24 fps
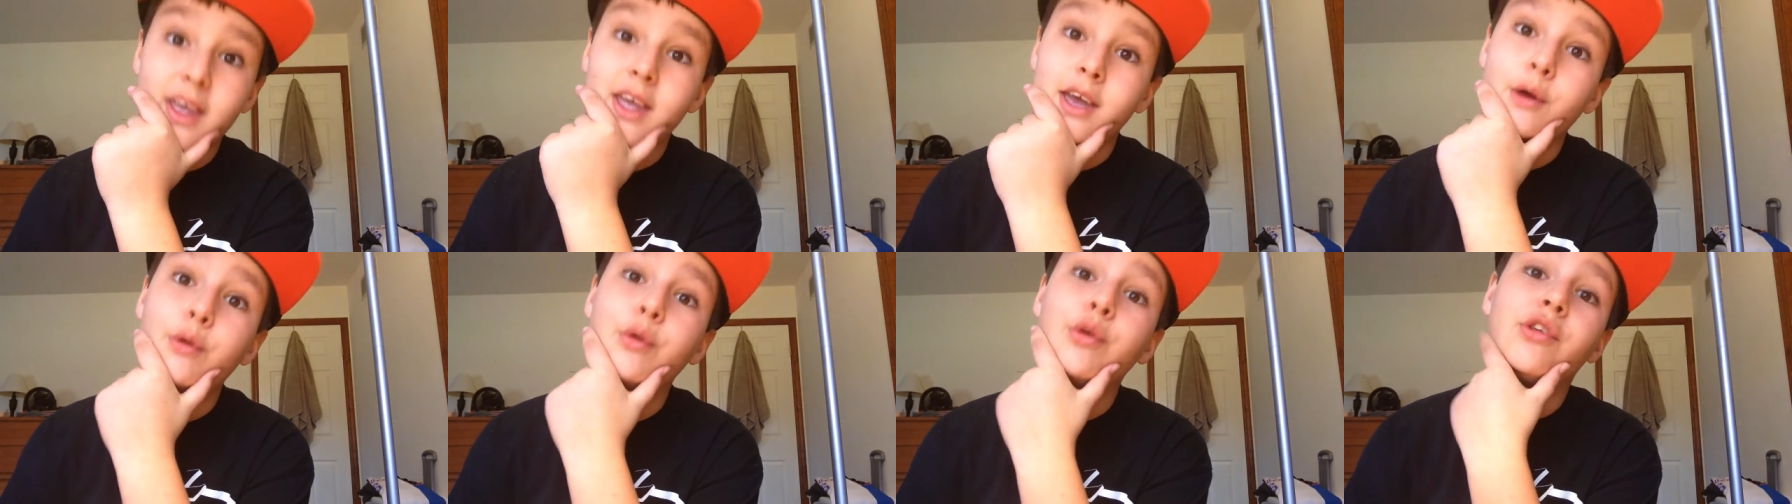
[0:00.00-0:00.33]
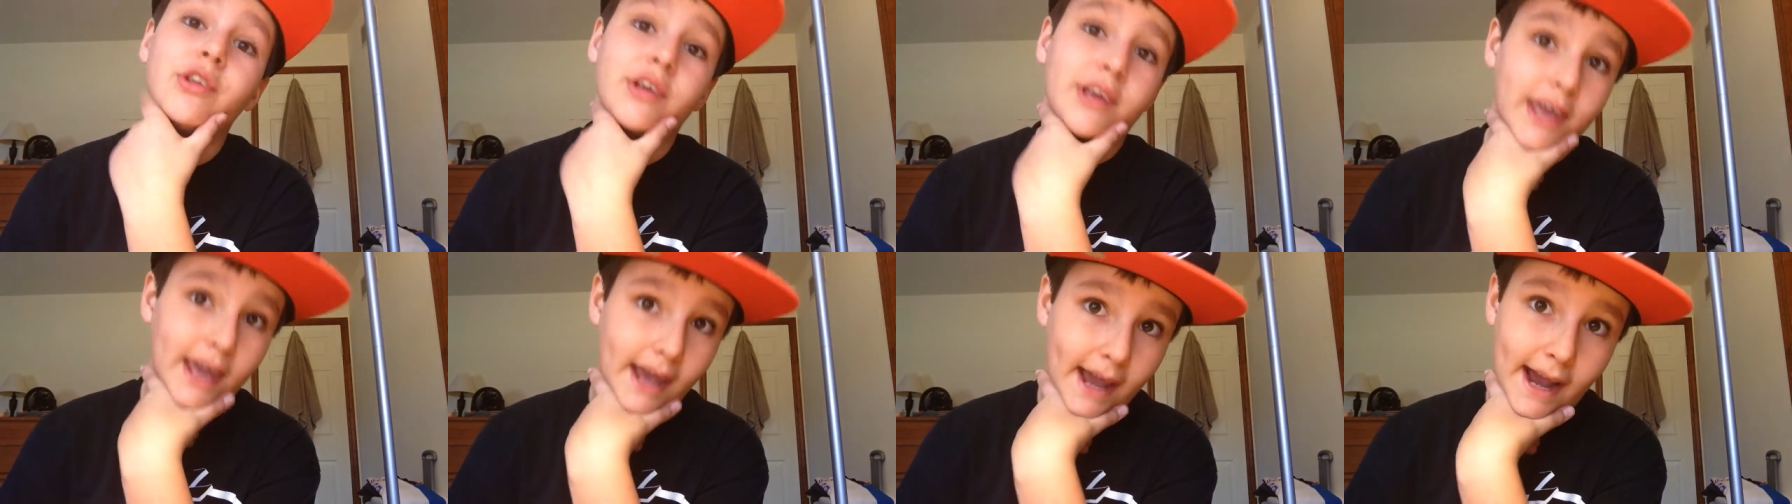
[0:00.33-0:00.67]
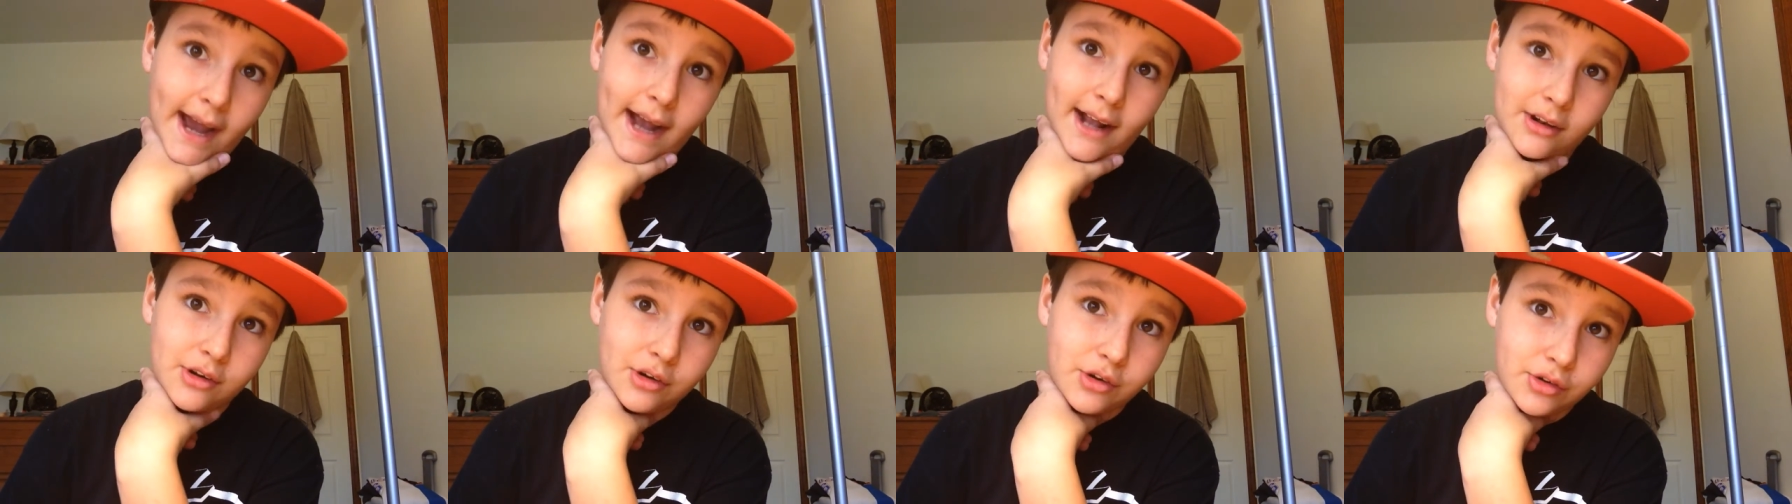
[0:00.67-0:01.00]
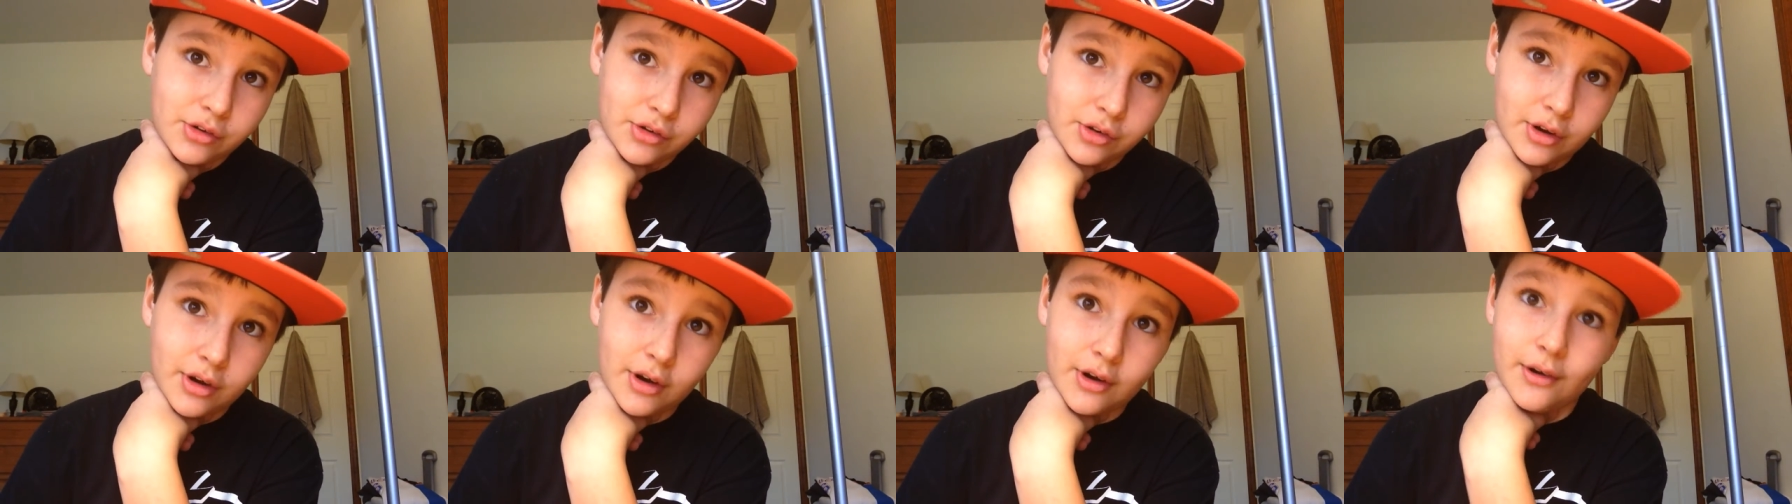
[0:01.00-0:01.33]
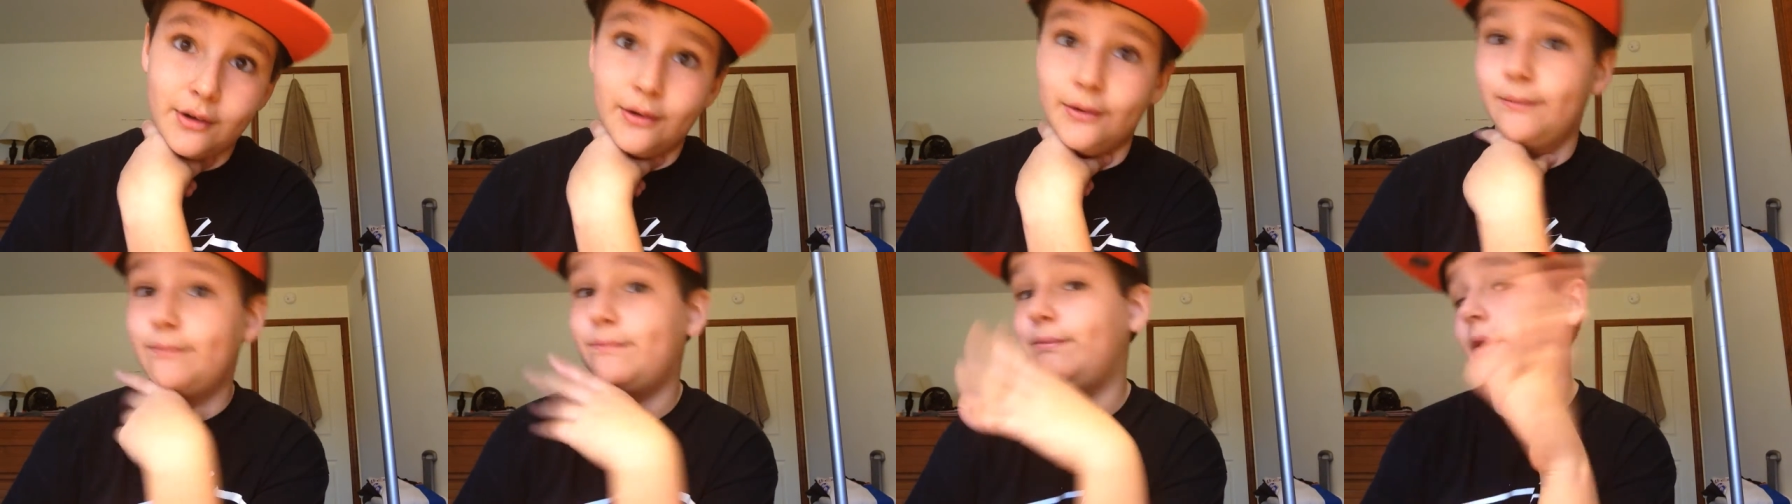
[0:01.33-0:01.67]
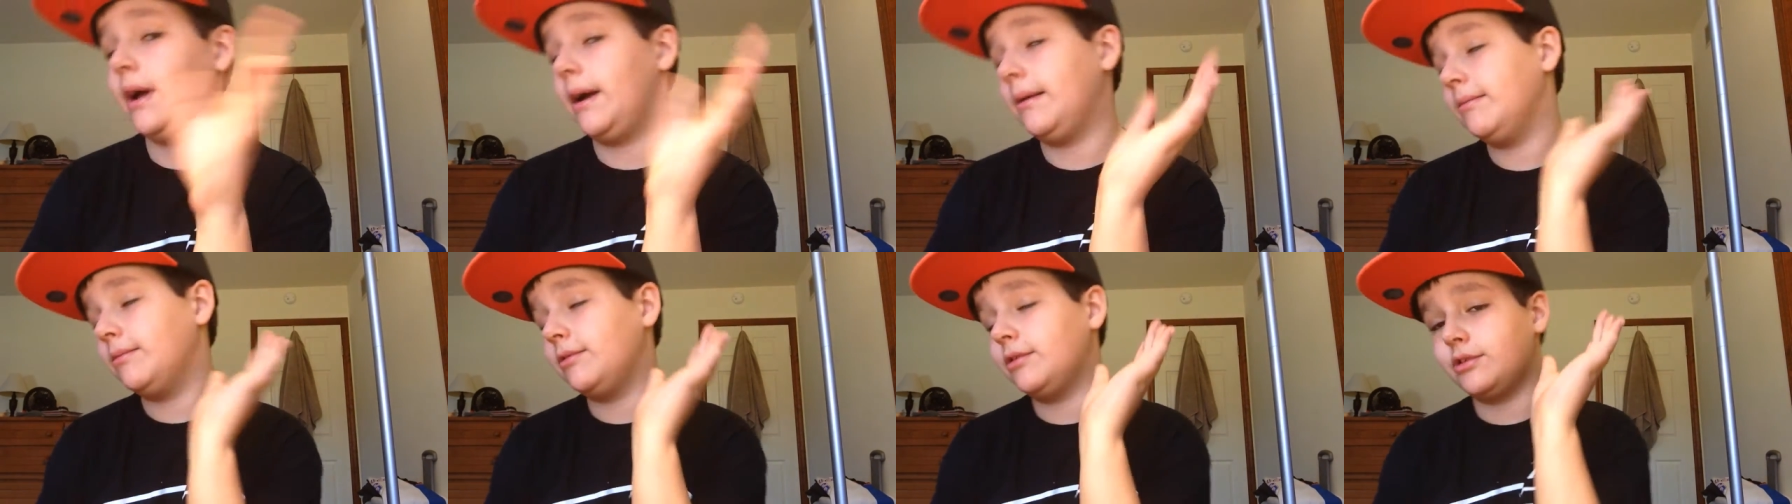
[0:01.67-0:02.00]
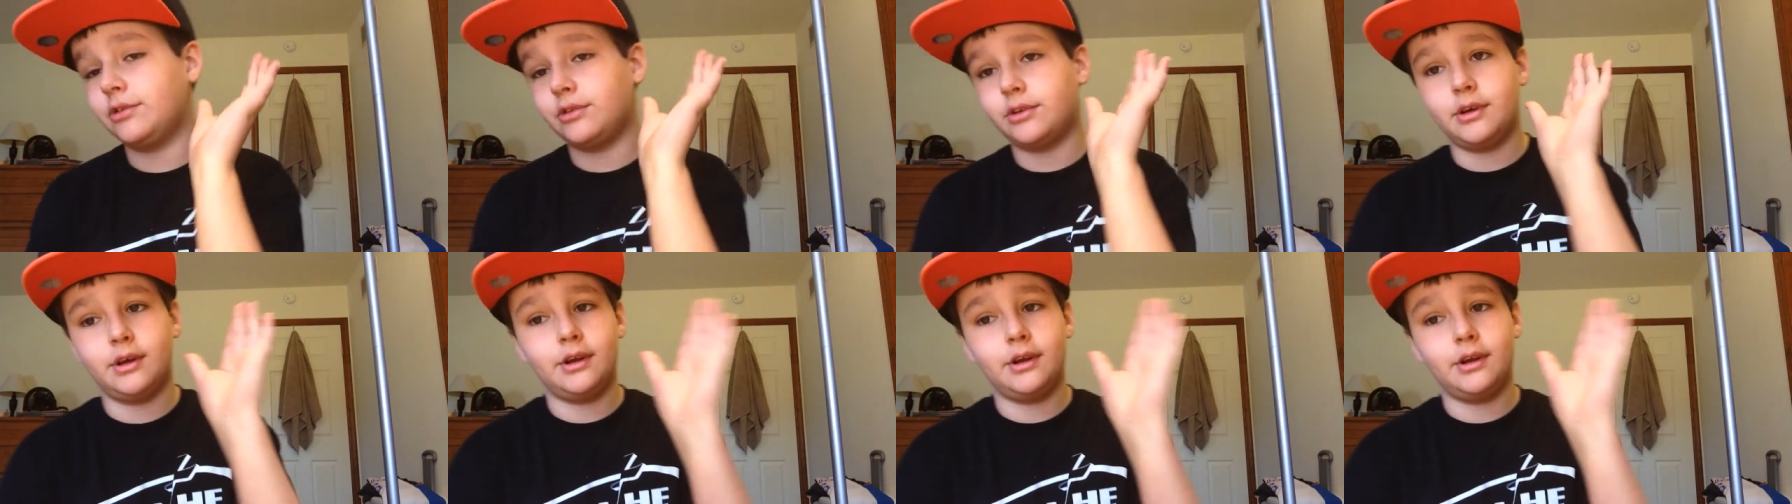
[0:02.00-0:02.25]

it was a catch. So I'm just